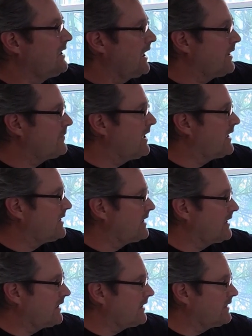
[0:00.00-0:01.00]
I bought
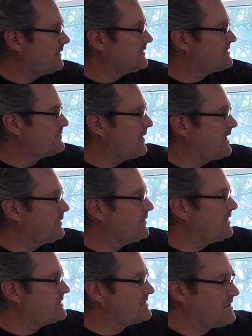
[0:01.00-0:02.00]
a spade
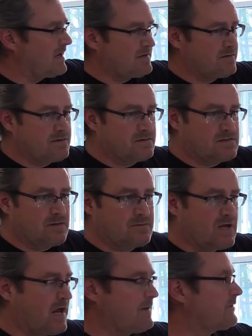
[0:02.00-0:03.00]
bit set
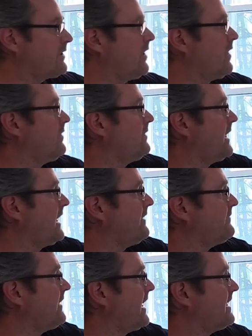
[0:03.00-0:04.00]
some time ago
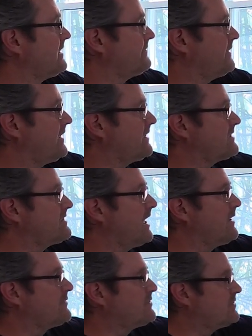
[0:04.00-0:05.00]
and finally found the
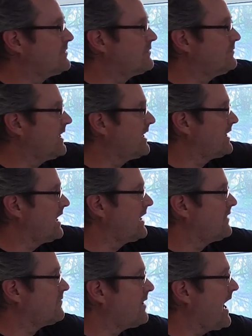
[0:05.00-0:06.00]
time to make
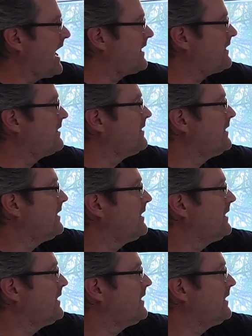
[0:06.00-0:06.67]
a rack